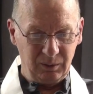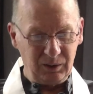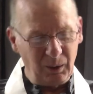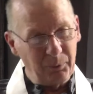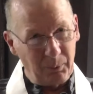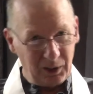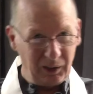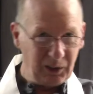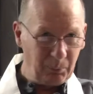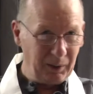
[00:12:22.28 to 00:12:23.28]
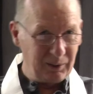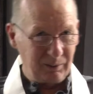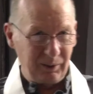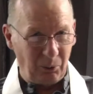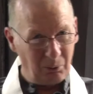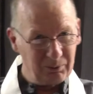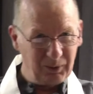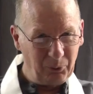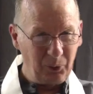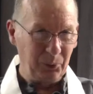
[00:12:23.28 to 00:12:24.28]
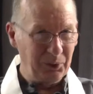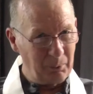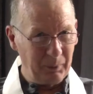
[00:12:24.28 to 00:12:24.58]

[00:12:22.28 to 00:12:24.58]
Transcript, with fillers: It's sometimes a little bit, you know, difficult at